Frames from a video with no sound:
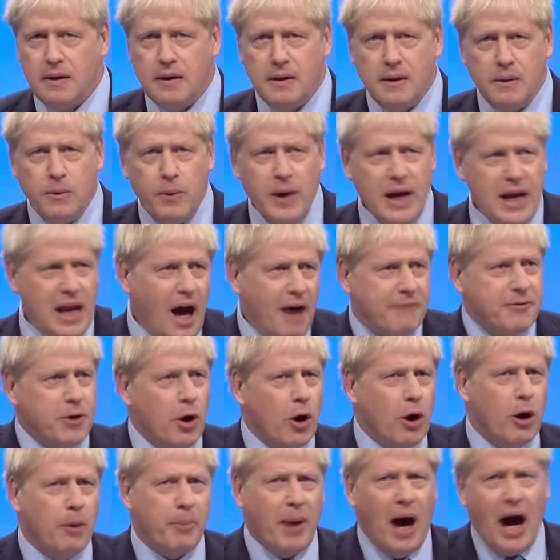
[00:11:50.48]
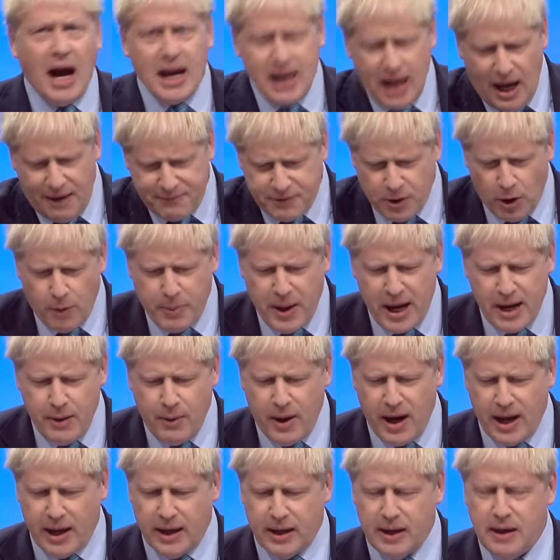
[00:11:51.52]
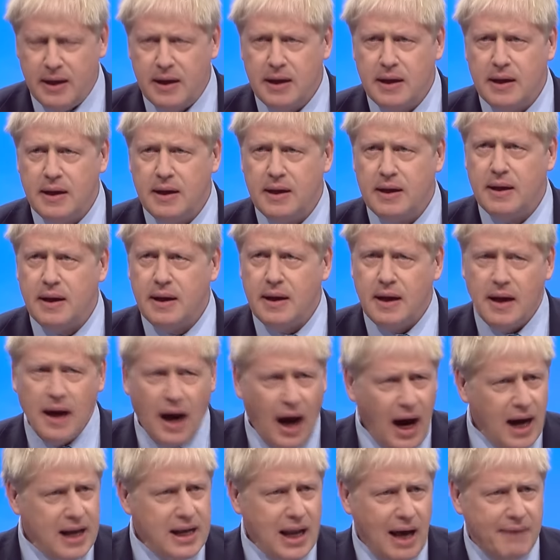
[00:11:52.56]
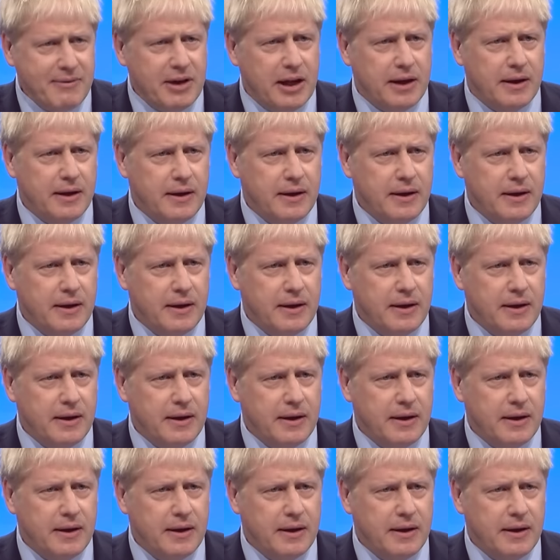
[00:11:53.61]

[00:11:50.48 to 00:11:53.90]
We love Europe. I love Europe anyway. I love it.